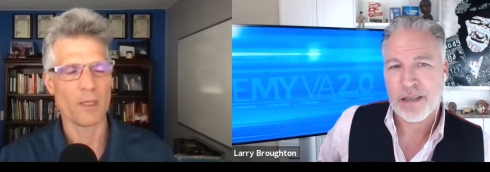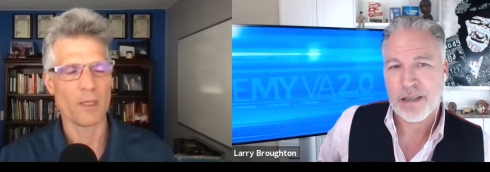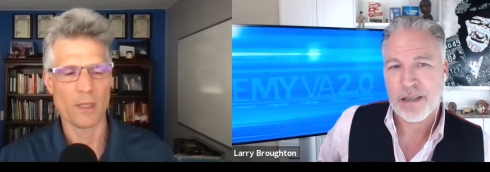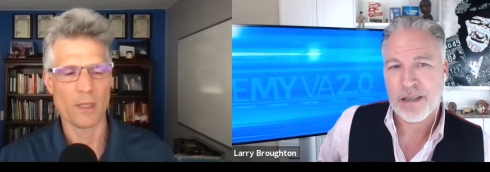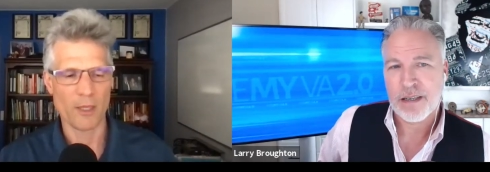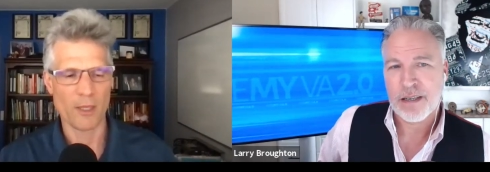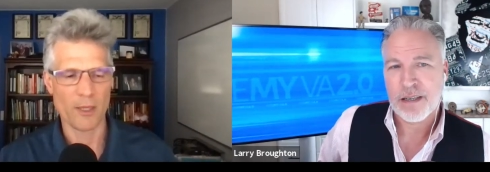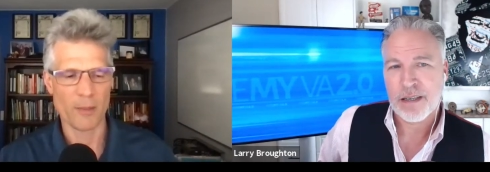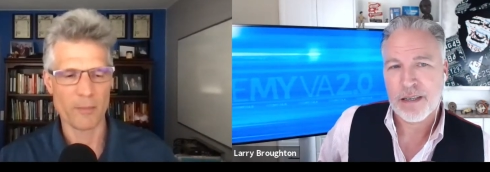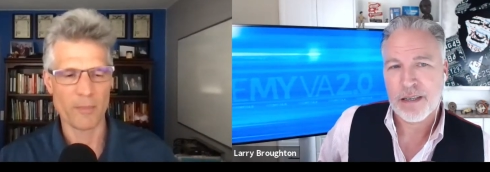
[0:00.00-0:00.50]

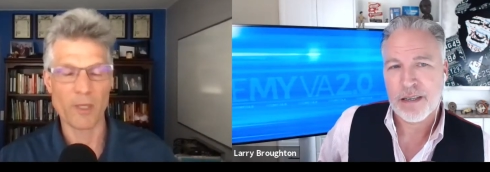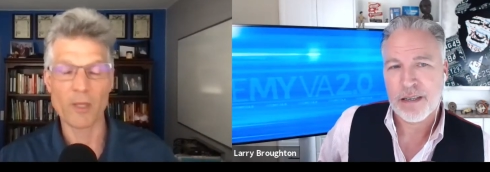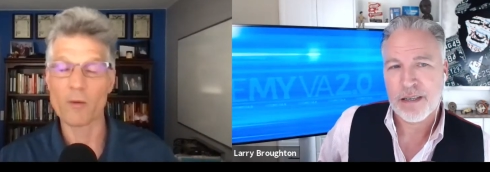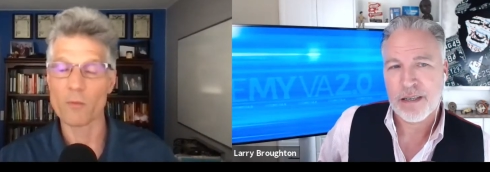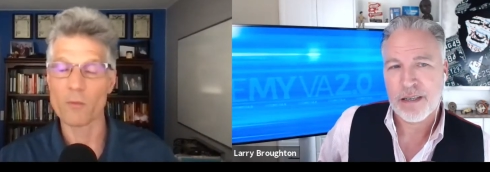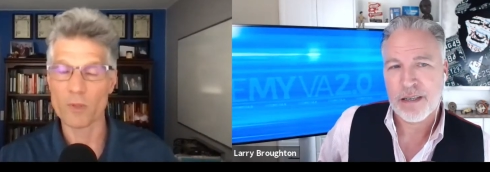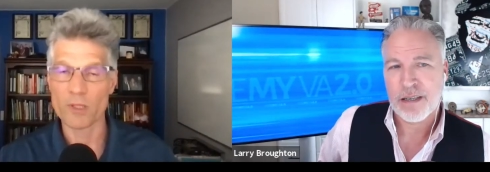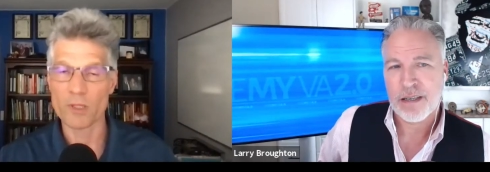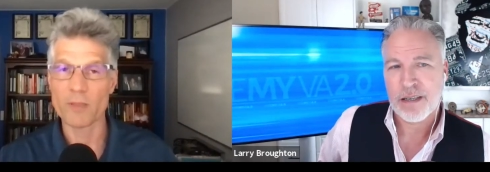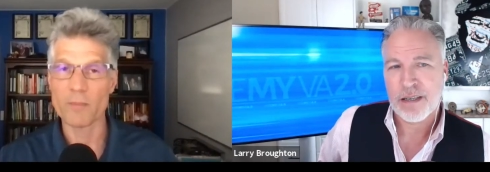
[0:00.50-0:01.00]
Speaker 1: um, it
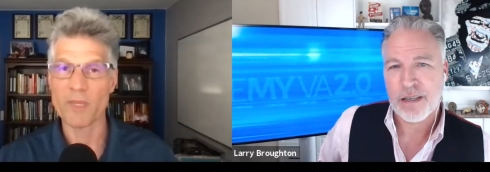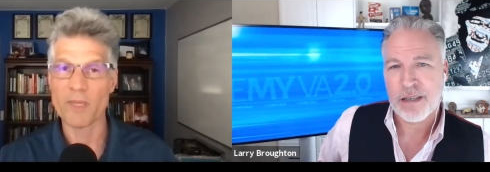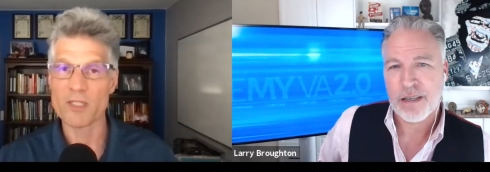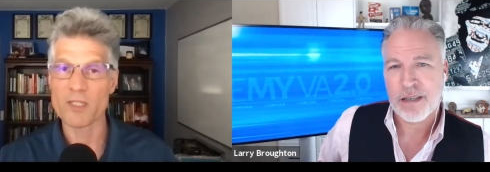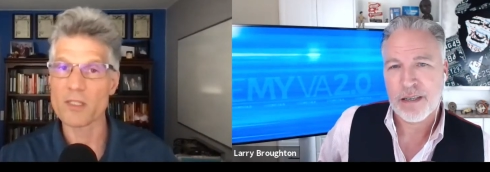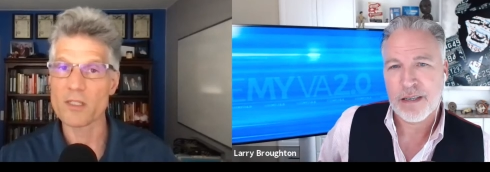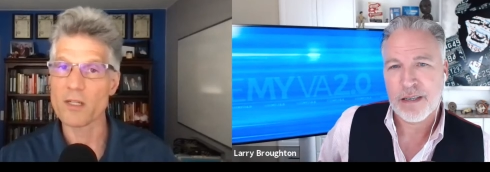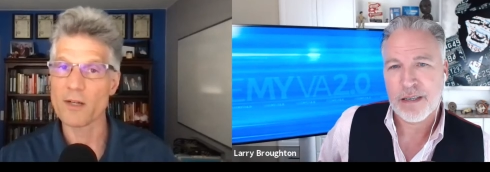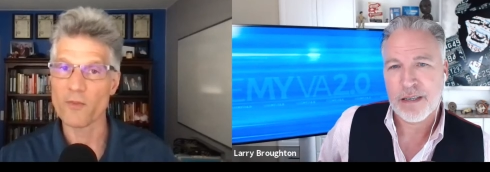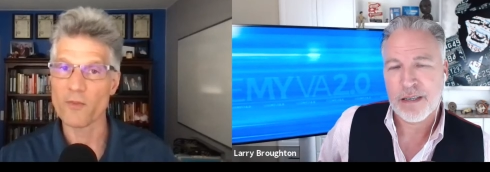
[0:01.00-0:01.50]
really
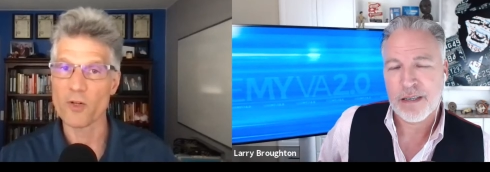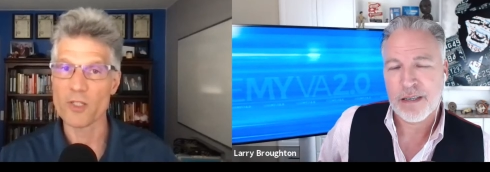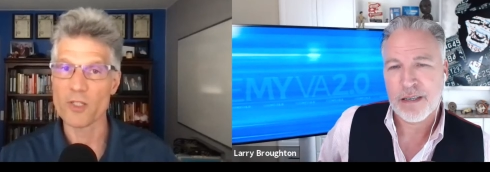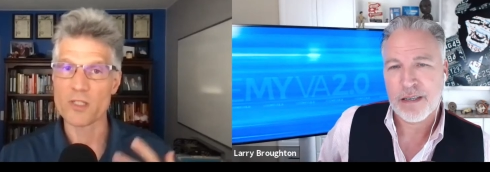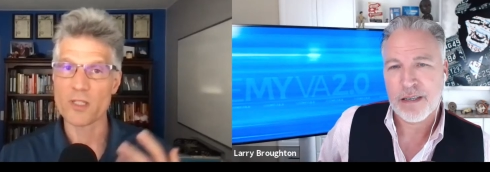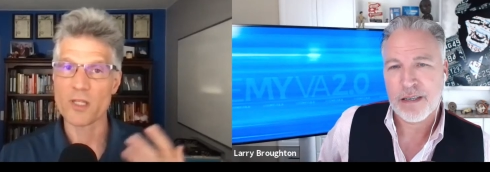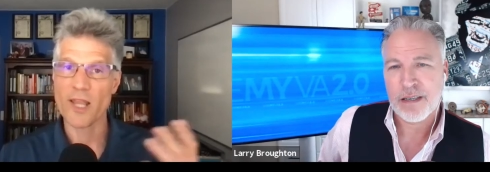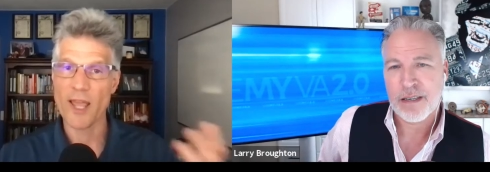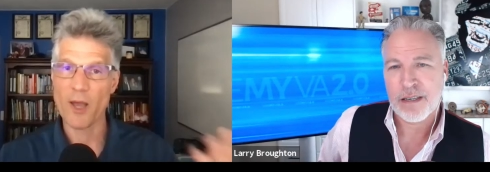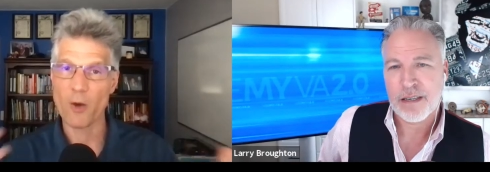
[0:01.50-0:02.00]
makes a
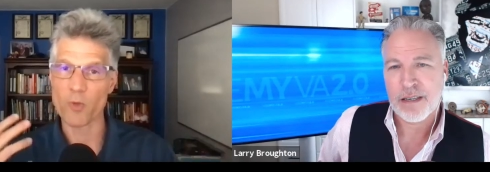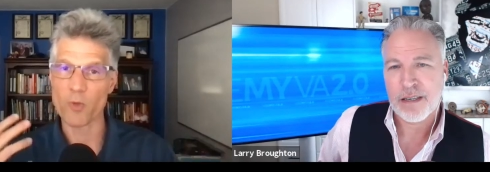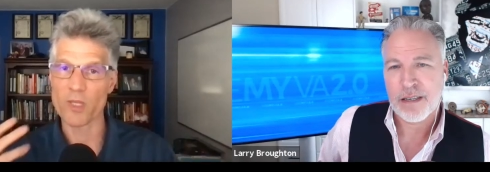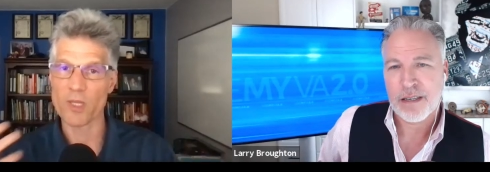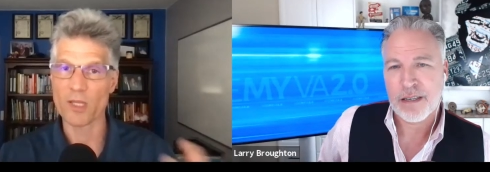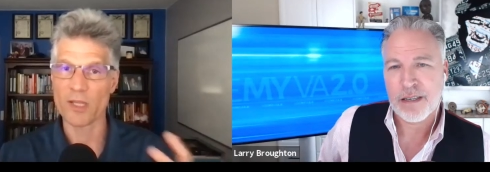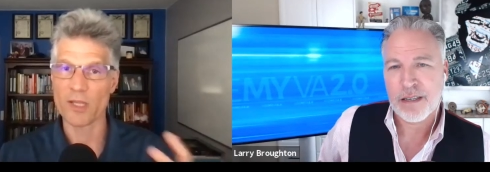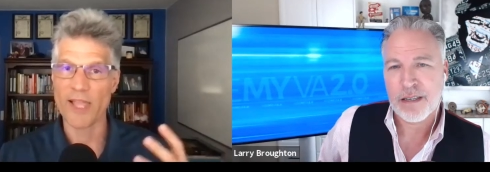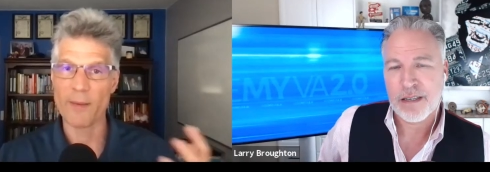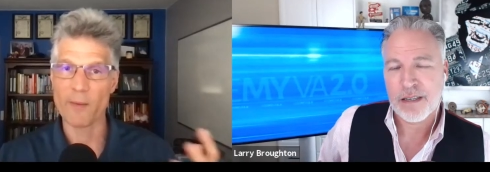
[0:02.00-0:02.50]
difference in how we
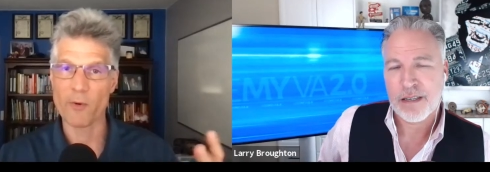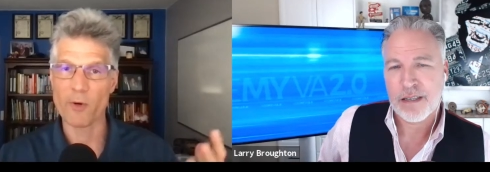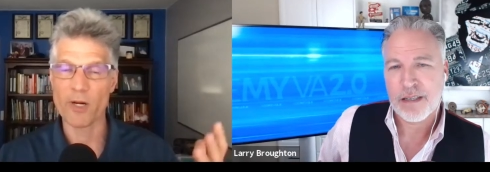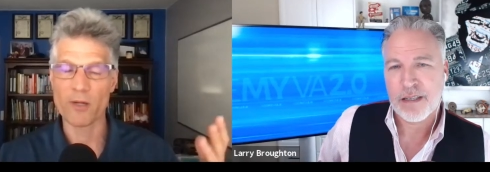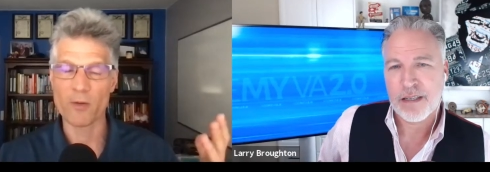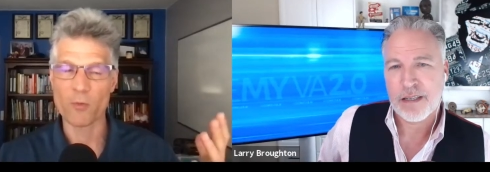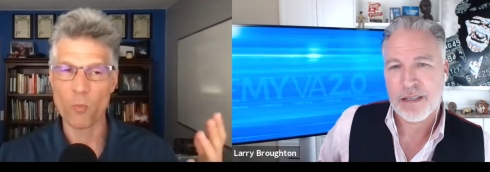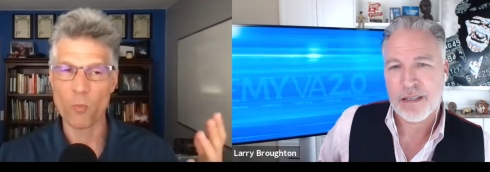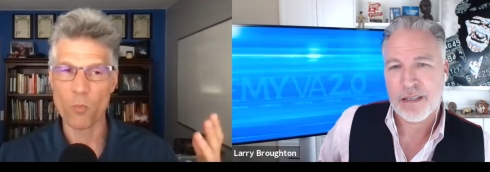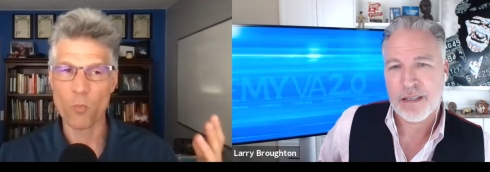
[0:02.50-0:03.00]

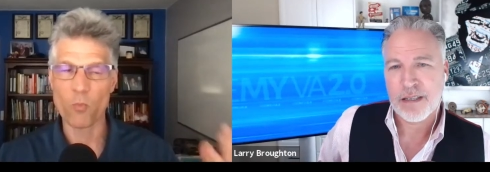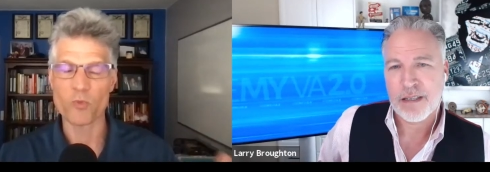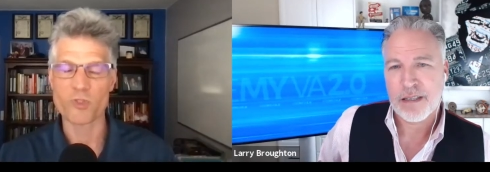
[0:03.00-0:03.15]
collaborate and